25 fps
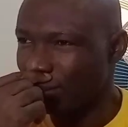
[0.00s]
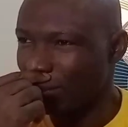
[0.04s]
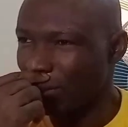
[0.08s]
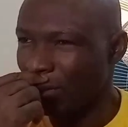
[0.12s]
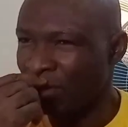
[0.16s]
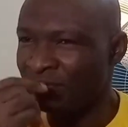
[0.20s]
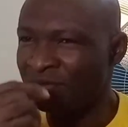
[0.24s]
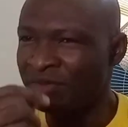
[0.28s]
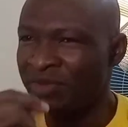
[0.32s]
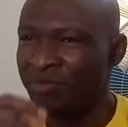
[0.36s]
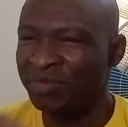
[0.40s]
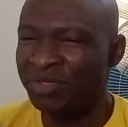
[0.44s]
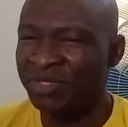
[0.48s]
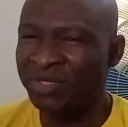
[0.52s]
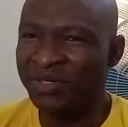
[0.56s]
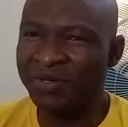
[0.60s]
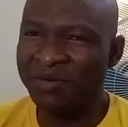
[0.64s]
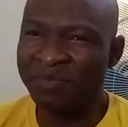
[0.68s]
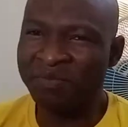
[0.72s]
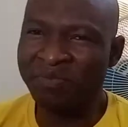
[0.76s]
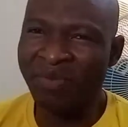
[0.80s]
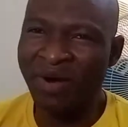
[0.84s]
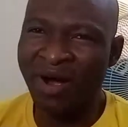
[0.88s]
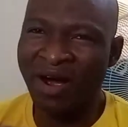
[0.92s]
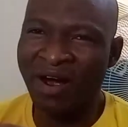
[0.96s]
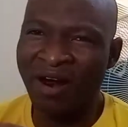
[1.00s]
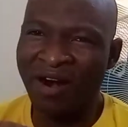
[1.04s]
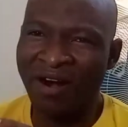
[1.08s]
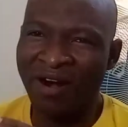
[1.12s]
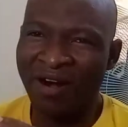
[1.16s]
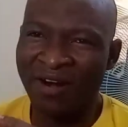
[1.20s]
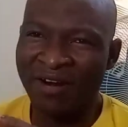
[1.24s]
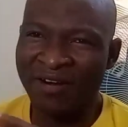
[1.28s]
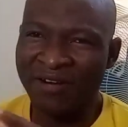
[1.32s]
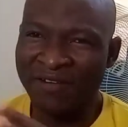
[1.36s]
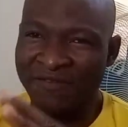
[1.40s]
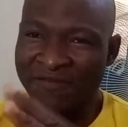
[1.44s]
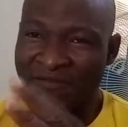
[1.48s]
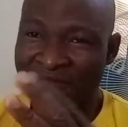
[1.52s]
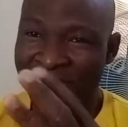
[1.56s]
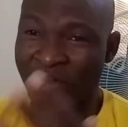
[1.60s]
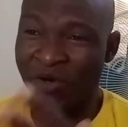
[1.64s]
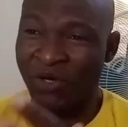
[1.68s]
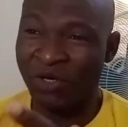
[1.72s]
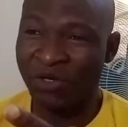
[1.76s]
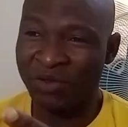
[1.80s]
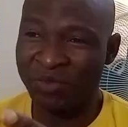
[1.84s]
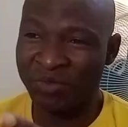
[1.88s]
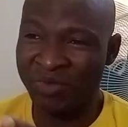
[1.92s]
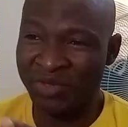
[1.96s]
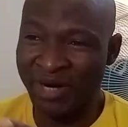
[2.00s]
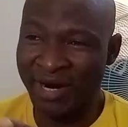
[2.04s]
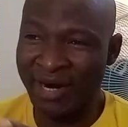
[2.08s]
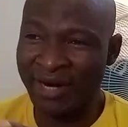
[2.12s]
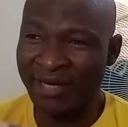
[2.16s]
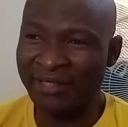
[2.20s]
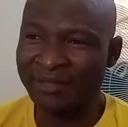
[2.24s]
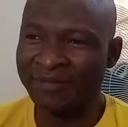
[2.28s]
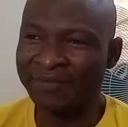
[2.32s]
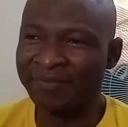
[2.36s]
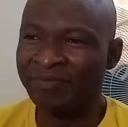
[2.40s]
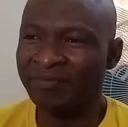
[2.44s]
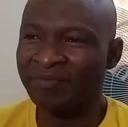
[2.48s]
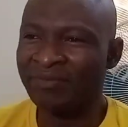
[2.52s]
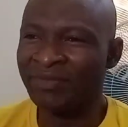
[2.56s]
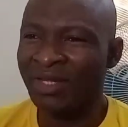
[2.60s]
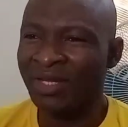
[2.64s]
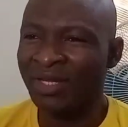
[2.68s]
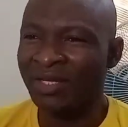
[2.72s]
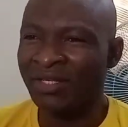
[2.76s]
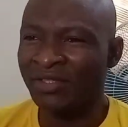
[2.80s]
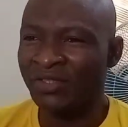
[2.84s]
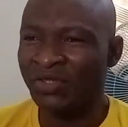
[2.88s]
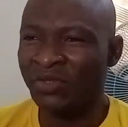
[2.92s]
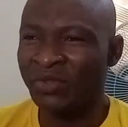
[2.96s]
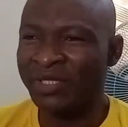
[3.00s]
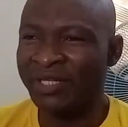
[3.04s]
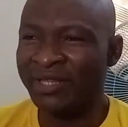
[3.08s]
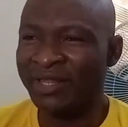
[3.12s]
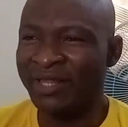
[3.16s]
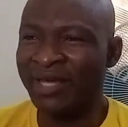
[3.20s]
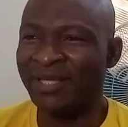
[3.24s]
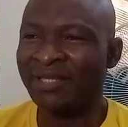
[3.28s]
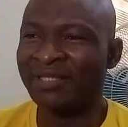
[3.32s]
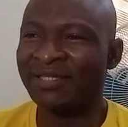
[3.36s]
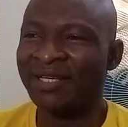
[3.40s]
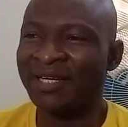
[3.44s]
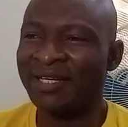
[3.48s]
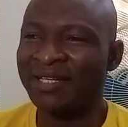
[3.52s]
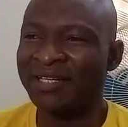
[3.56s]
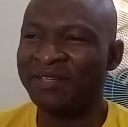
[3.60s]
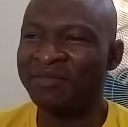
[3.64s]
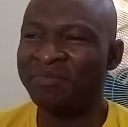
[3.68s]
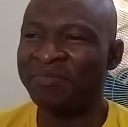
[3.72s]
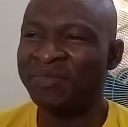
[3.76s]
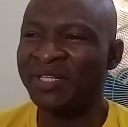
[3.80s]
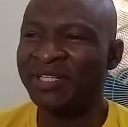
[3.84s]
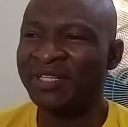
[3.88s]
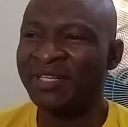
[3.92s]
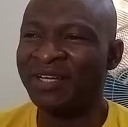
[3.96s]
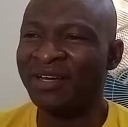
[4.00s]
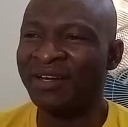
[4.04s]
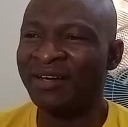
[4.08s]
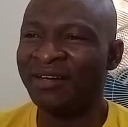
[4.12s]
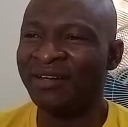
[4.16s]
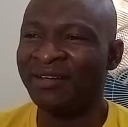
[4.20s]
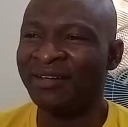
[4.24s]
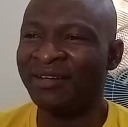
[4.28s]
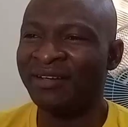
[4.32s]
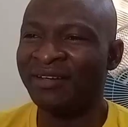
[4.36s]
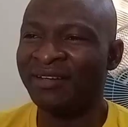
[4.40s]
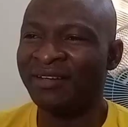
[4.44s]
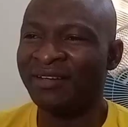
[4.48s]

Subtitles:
of the medium per volume, right? So the denser the media,